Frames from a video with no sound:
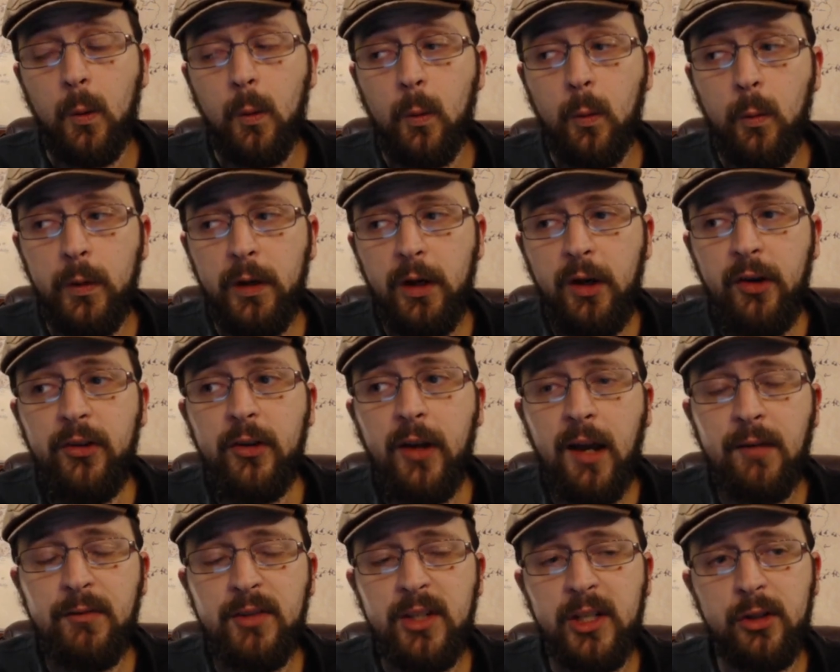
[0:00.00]
We also
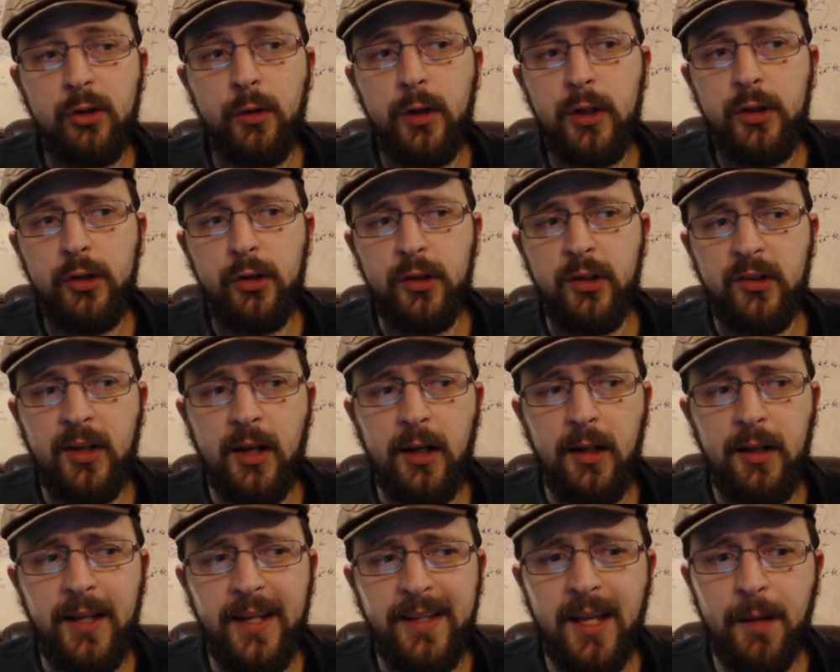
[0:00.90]
have another creature that's kind
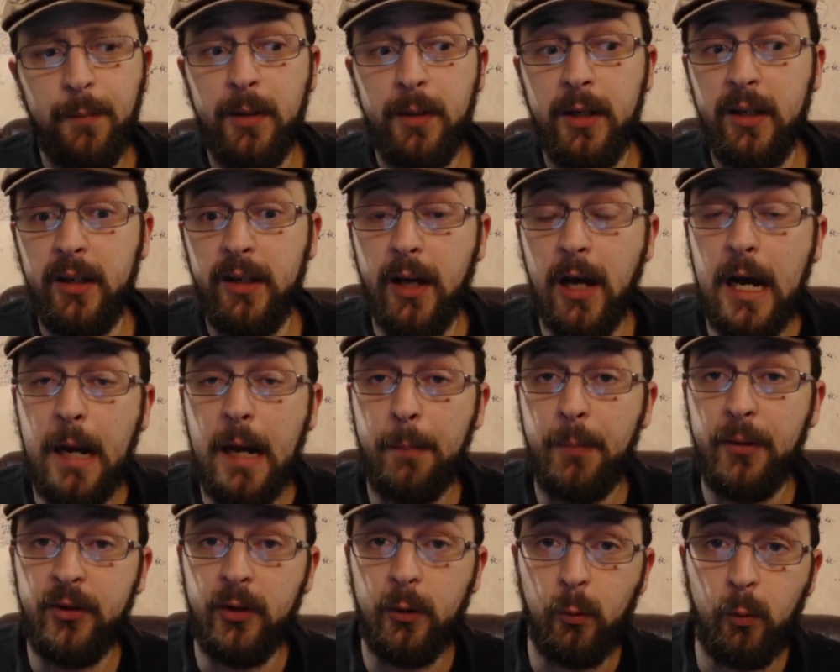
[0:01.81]
of like that, but in the
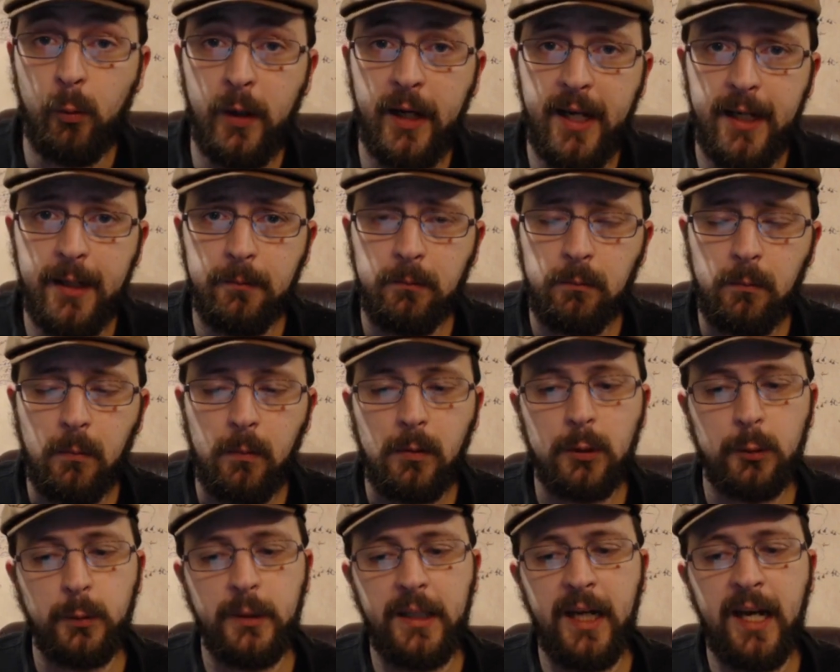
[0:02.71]
opposite way.
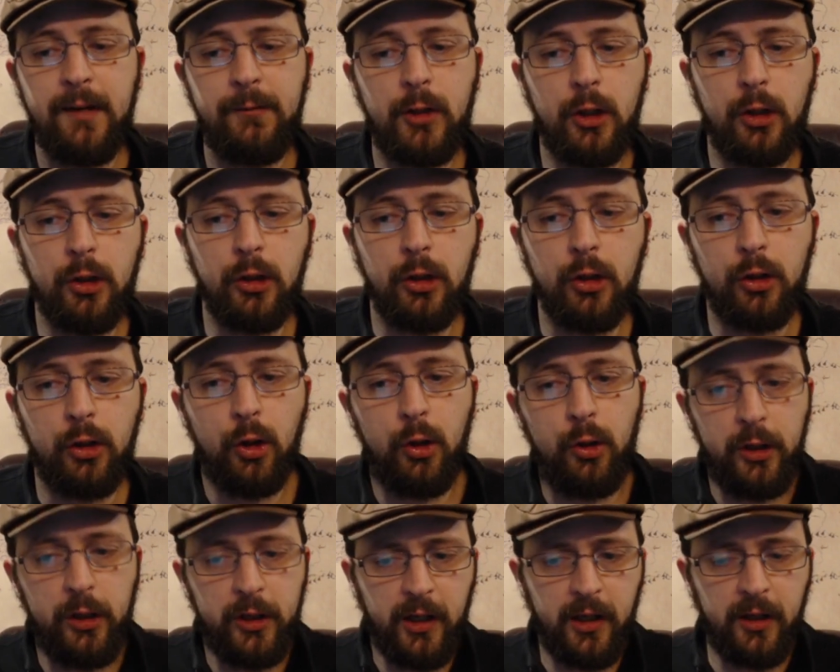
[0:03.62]
We have
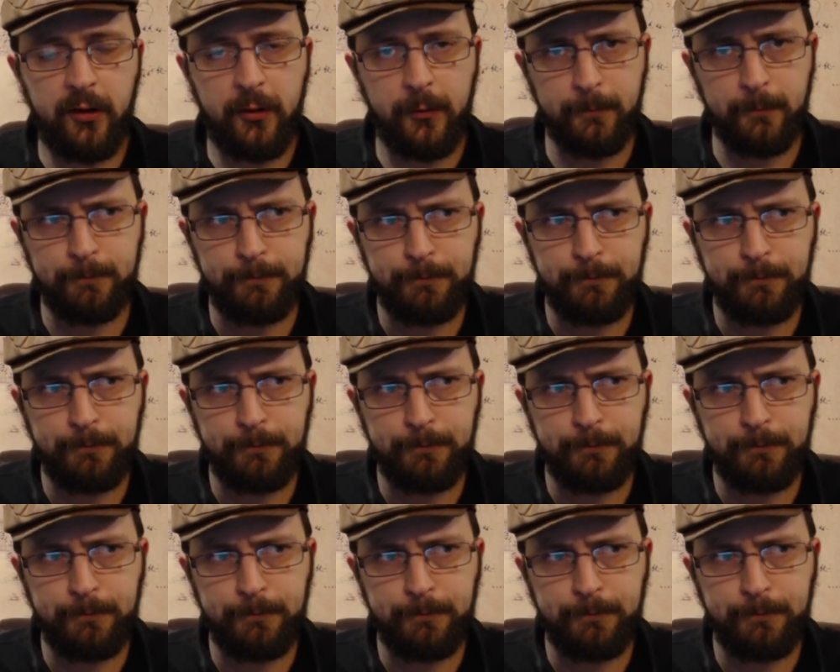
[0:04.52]
Ungoliant.